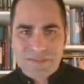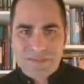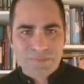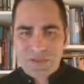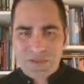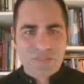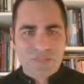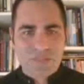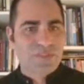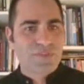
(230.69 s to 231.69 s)
And because
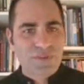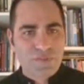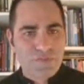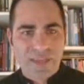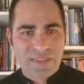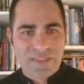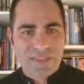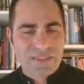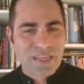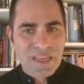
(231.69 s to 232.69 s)
it was very fast,